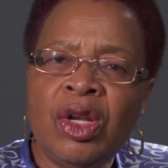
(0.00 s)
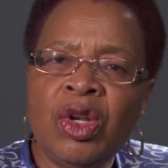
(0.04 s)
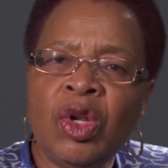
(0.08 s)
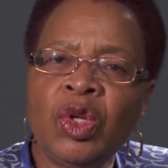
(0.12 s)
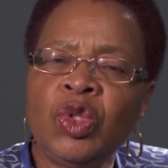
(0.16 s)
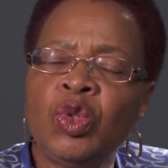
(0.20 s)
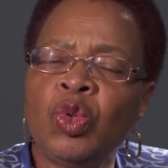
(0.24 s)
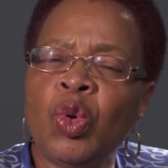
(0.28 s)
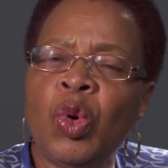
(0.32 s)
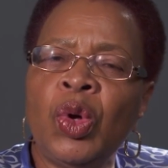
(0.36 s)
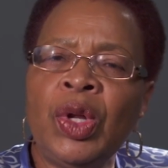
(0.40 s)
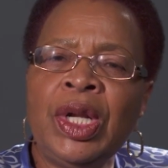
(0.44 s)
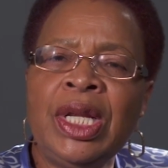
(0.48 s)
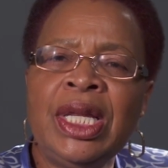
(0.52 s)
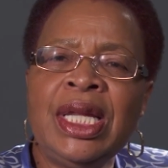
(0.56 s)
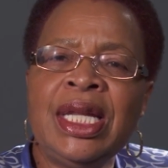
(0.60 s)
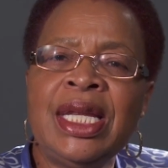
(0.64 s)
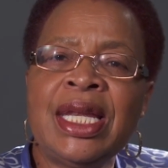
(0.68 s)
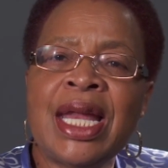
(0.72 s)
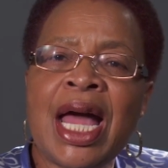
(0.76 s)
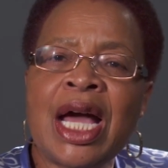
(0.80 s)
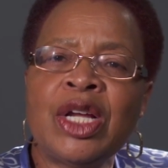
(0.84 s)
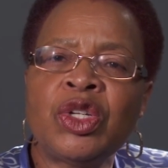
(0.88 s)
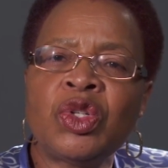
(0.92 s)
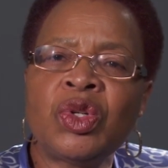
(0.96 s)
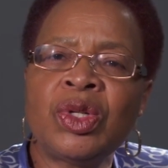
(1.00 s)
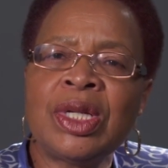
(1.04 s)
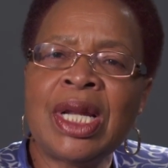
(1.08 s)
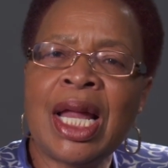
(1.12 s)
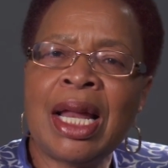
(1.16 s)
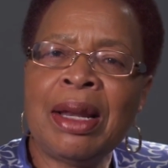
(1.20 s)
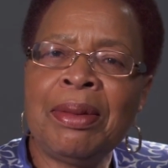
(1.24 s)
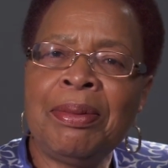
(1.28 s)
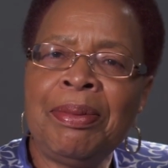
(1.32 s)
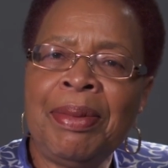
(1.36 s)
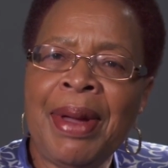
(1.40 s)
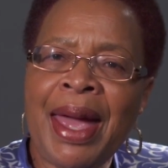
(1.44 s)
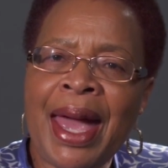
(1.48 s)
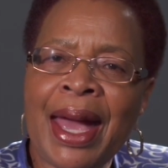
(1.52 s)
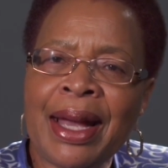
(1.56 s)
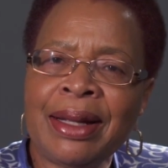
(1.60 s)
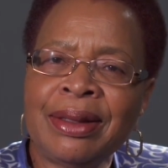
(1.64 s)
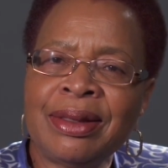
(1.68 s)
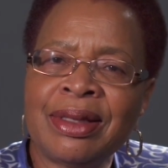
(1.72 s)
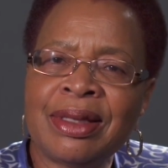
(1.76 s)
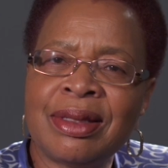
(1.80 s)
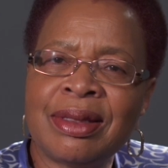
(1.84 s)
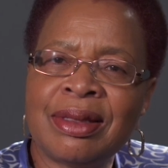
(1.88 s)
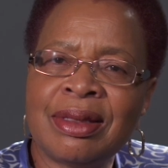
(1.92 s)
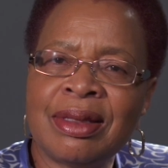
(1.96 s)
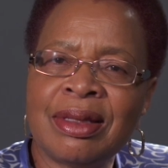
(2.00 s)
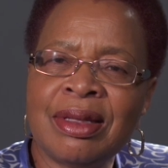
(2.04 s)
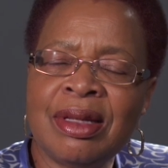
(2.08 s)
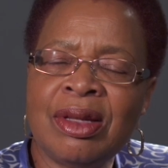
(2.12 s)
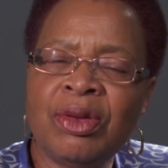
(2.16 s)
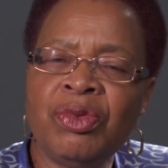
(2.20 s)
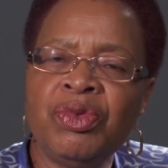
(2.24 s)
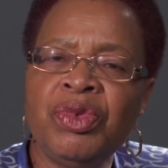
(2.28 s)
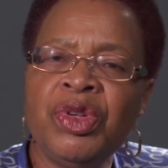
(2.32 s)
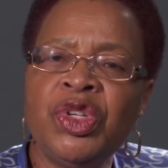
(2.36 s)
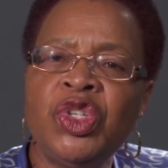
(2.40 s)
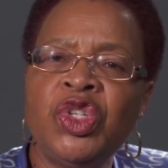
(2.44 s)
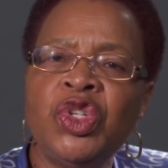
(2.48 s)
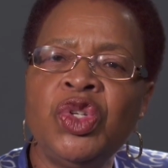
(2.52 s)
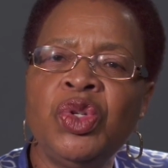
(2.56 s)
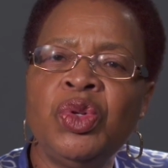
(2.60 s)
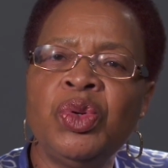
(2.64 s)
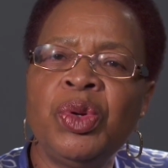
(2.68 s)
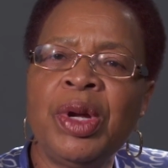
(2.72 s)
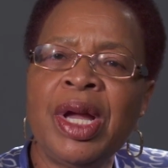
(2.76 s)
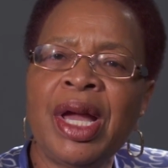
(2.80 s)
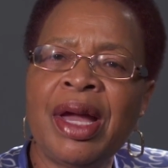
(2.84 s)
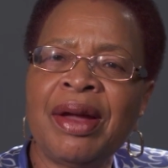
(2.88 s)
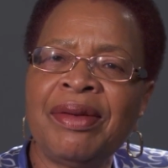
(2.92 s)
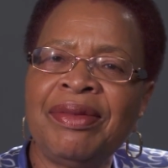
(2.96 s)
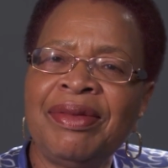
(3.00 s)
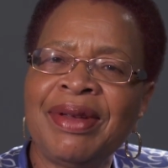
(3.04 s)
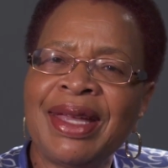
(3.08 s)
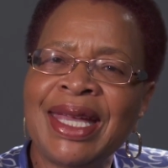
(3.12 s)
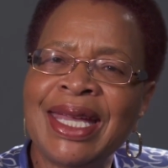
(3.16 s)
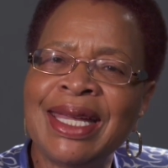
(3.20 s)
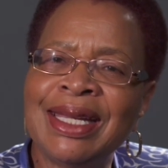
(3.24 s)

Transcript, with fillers: not only national pacts in which you have